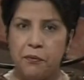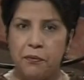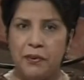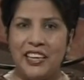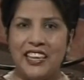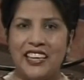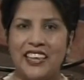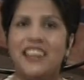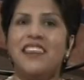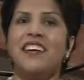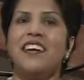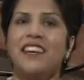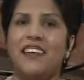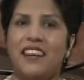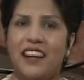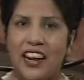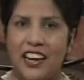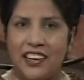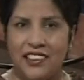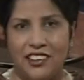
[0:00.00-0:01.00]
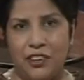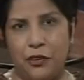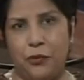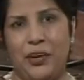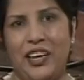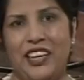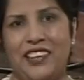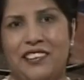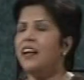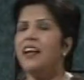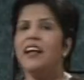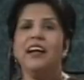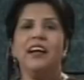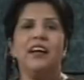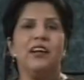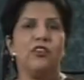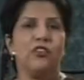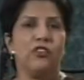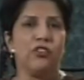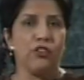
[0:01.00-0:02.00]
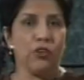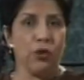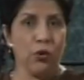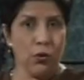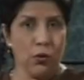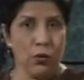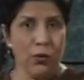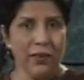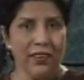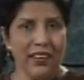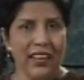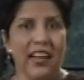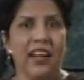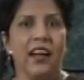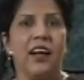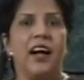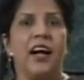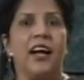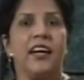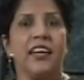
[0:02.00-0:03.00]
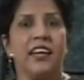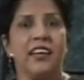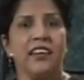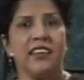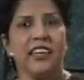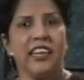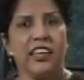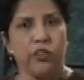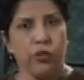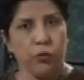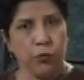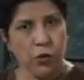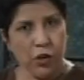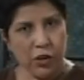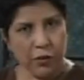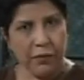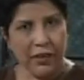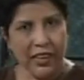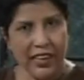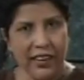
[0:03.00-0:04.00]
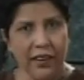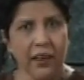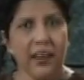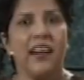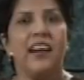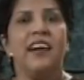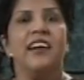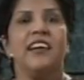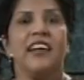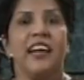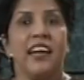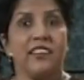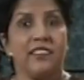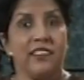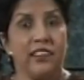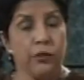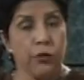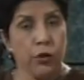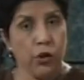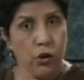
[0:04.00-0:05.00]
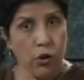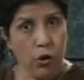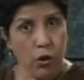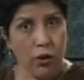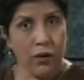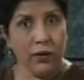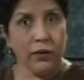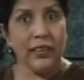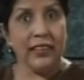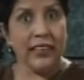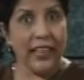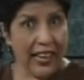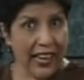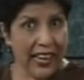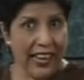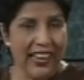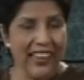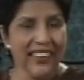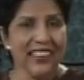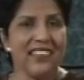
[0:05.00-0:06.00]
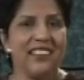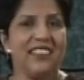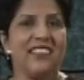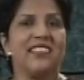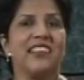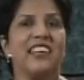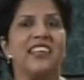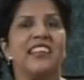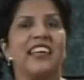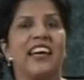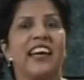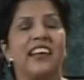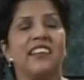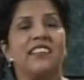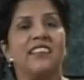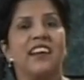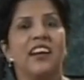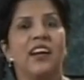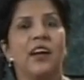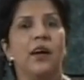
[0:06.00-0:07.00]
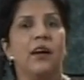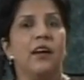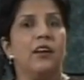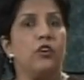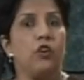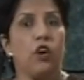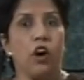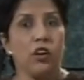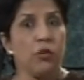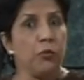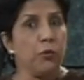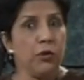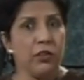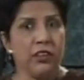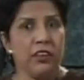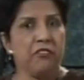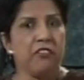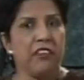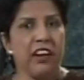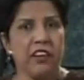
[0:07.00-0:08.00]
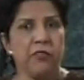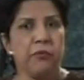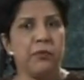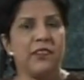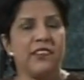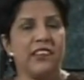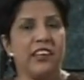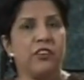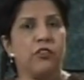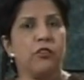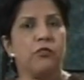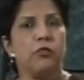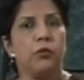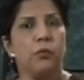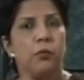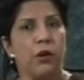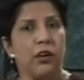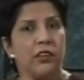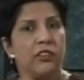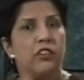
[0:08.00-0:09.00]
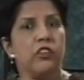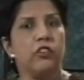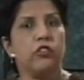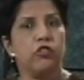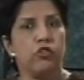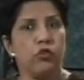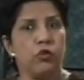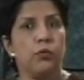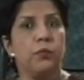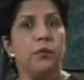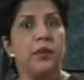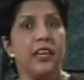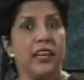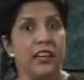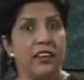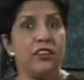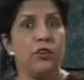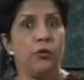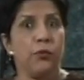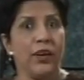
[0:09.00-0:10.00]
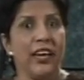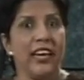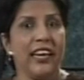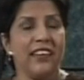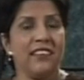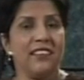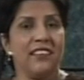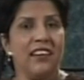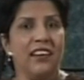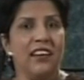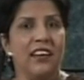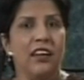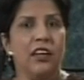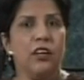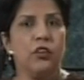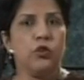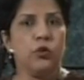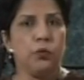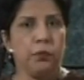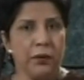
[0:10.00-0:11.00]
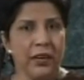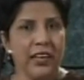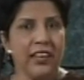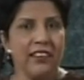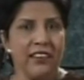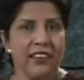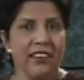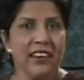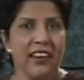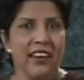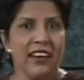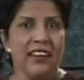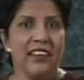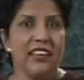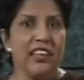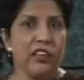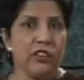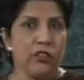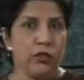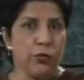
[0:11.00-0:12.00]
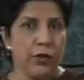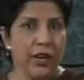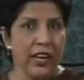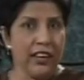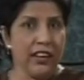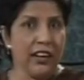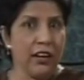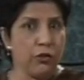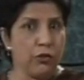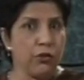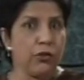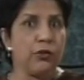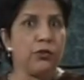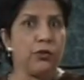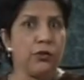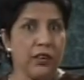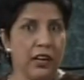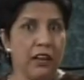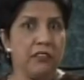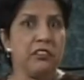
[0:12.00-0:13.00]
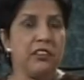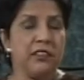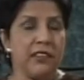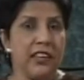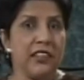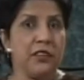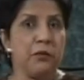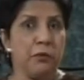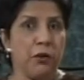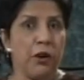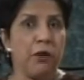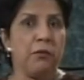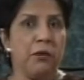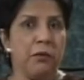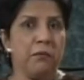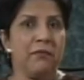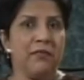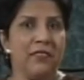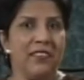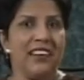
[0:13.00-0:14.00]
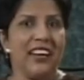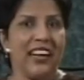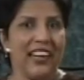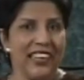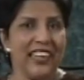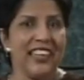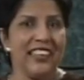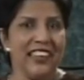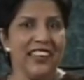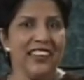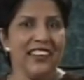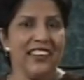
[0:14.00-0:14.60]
be underweight. So, agar is mulk me aisi koi law hai ki jiske tehet not more than 5% of the boxes should be underweight, to phir is warehouse ko to kaafi zyada problem aagayi na?